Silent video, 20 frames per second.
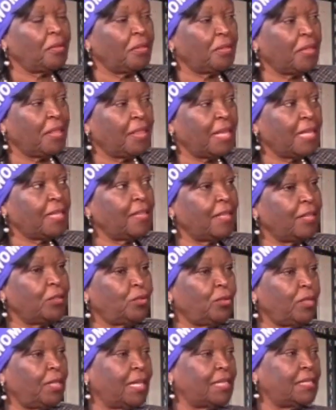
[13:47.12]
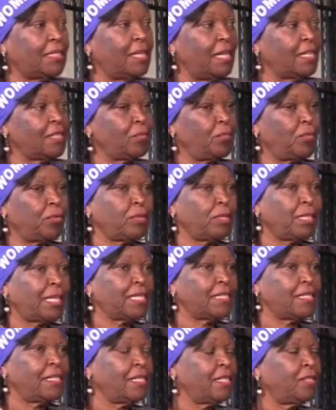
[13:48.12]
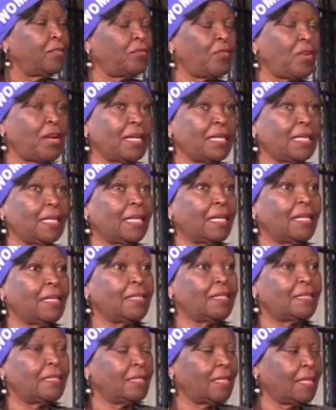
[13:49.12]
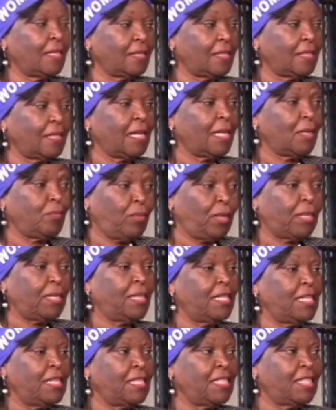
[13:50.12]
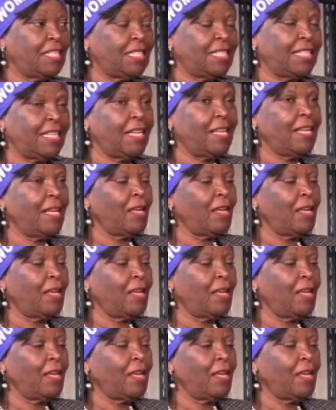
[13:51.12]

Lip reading: thank the Lord that He has brought us this far and up at this sitting.